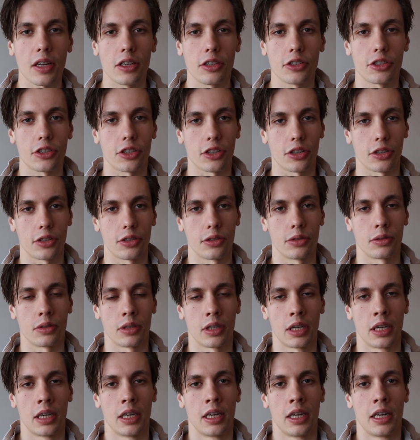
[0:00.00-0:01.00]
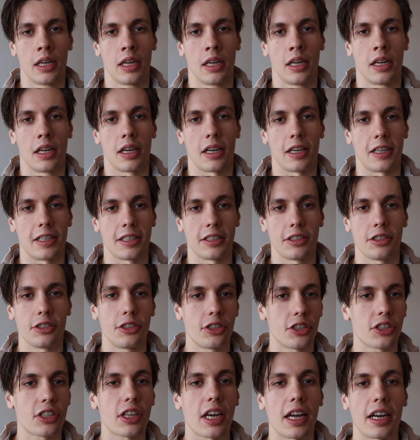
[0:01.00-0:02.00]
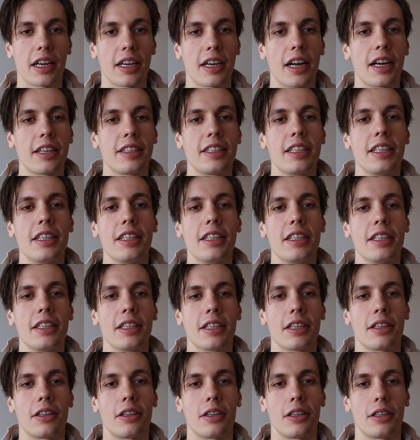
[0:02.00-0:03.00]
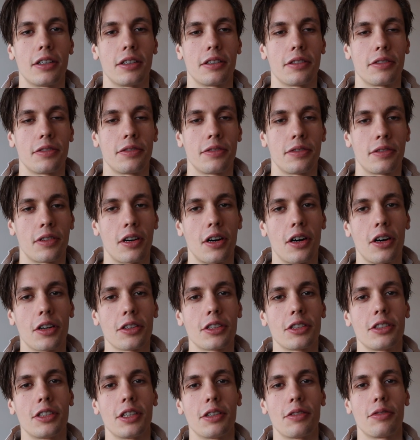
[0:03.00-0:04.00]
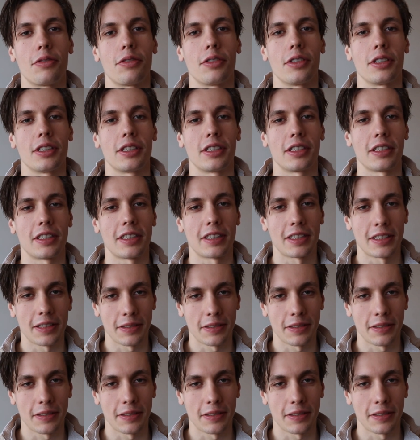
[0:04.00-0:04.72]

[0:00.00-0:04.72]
So you just get an idea of all the different,